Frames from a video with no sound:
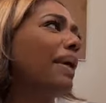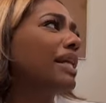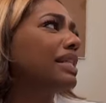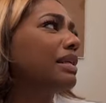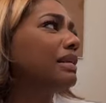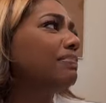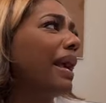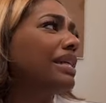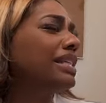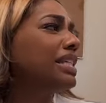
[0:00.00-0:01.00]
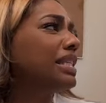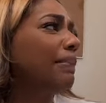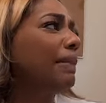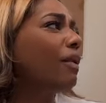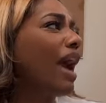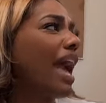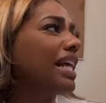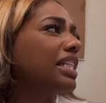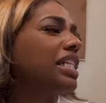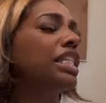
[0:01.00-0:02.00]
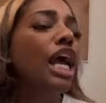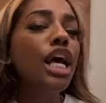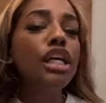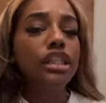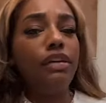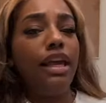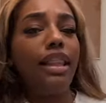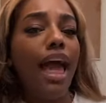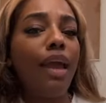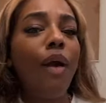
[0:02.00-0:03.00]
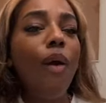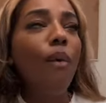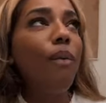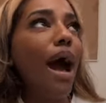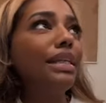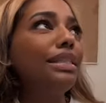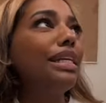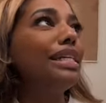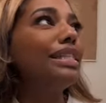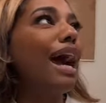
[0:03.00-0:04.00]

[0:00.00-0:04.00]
paying attention to people's actions. So he like, watch this.